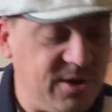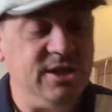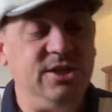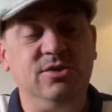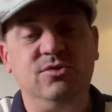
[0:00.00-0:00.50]

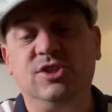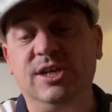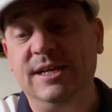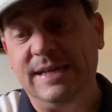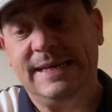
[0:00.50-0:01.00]
use,
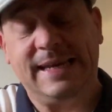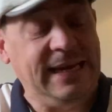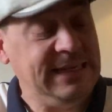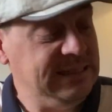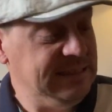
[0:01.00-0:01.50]

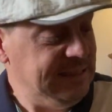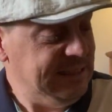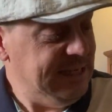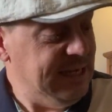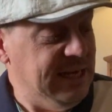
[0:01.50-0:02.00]
again,
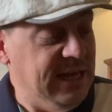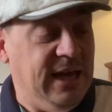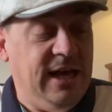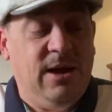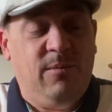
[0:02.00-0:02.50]

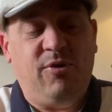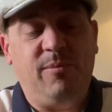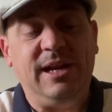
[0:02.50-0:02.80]
probably